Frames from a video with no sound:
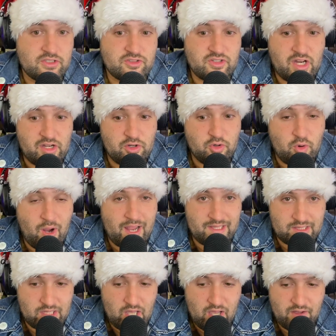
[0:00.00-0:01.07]
illustrator who
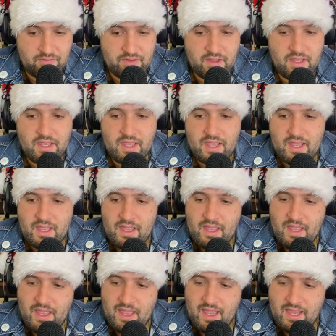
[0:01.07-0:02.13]
I love.
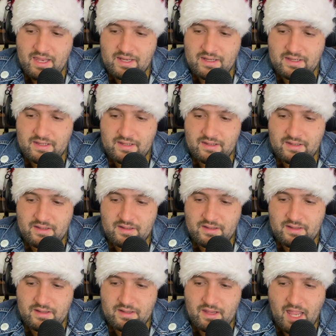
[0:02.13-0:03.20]
And
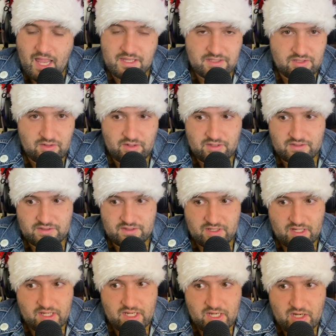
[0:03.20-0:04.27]
as you can
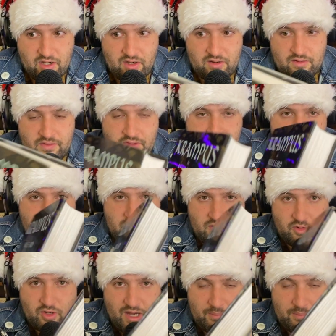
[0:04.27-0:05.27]
see here, the